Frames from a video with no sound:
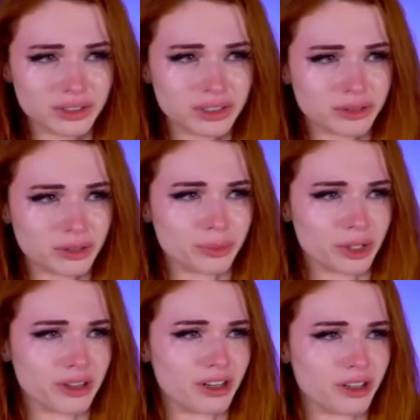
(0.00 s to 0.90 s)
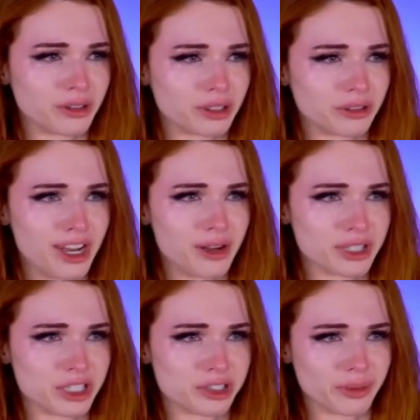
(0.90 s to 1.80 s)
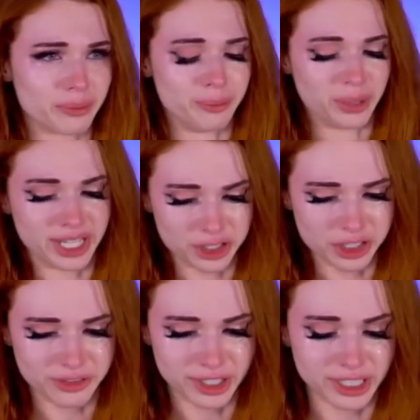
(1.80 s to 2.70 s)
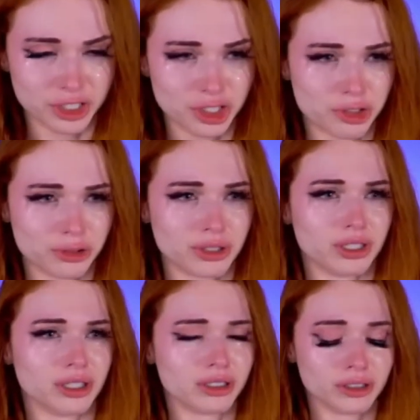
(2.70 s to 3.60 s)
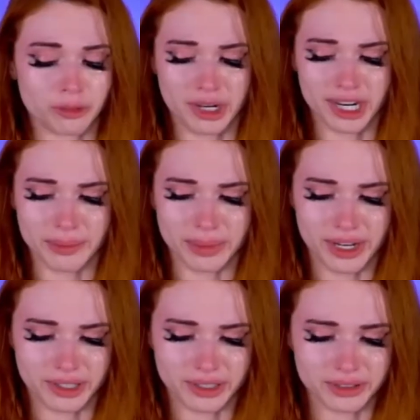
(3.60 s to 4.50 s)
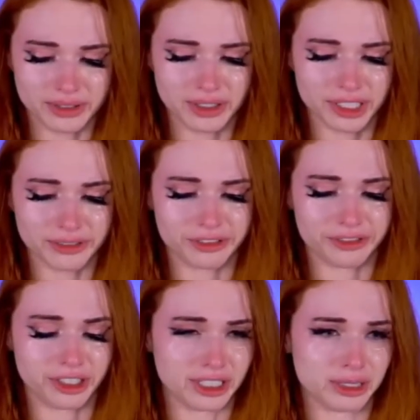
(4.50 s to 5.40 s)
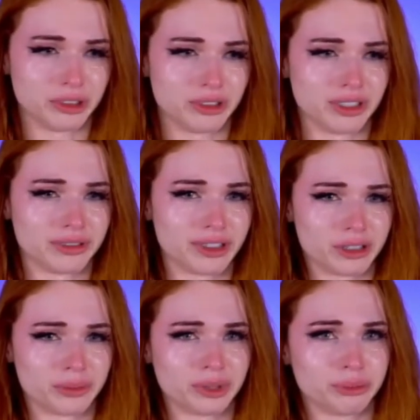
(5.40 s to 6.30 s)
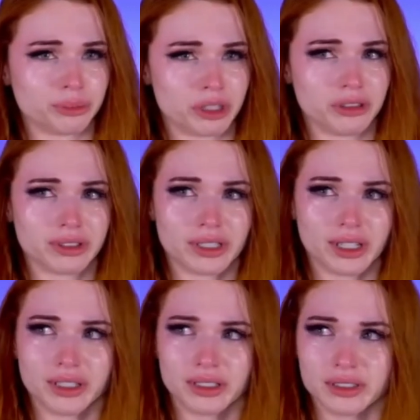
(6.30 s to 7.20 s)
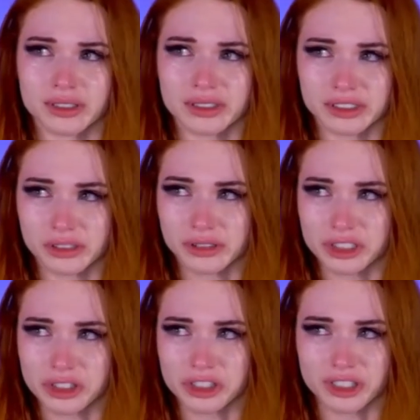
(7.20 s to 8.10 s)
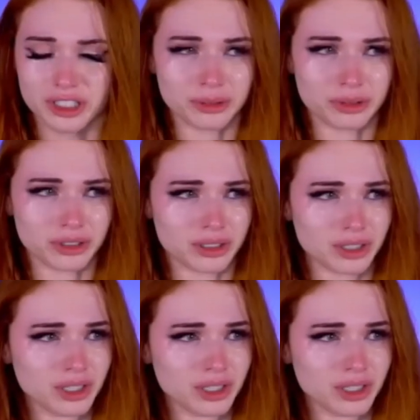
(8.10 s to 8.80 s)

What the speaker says: You want to burn it all to the ground because you're a... Sure. Whine about it. anymore. I'd rather be broke again and deal with anymore.